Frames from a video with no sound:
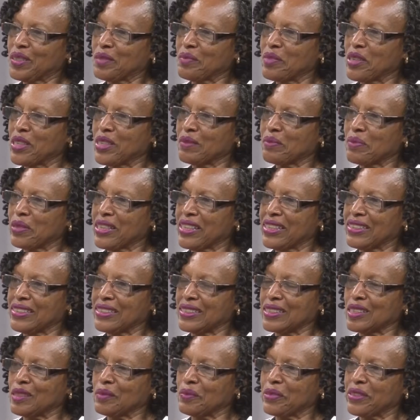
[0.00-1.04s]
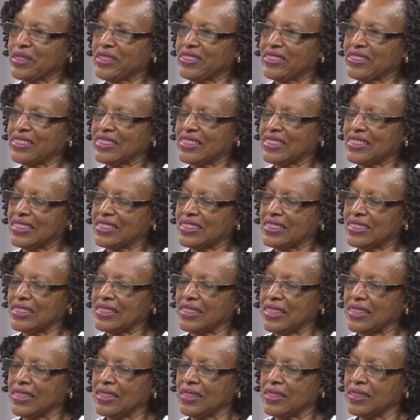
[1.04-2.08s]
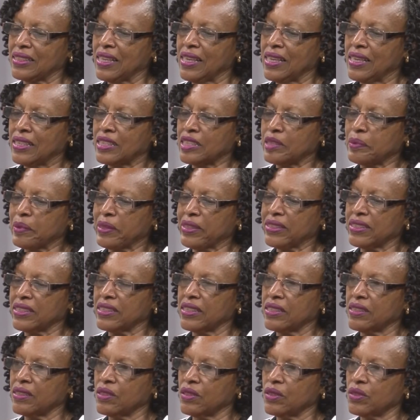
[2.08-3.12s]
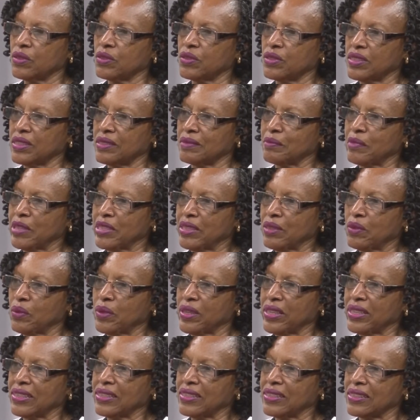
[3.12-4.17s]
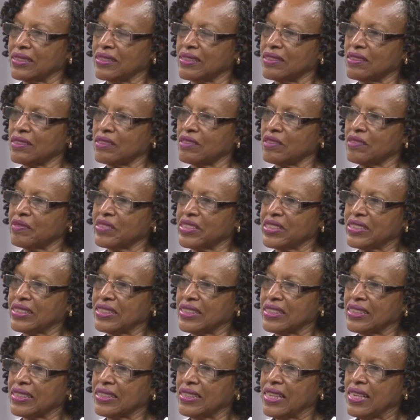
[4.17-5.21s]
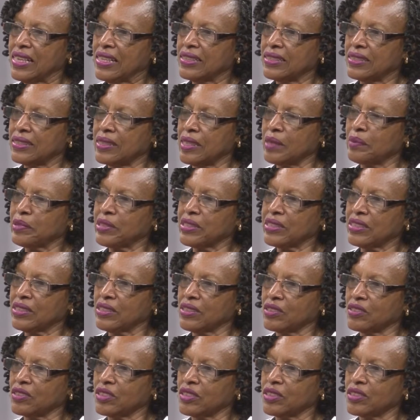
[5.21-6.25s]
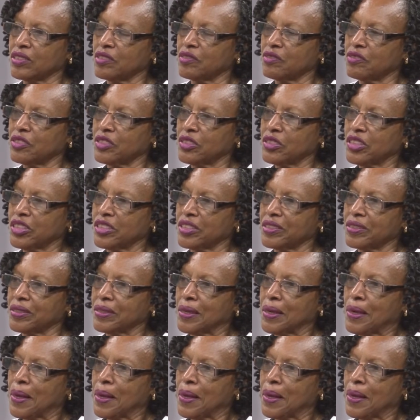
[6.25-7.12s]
about past experiences, especially those in many ways that serve as a stepping stone to the future.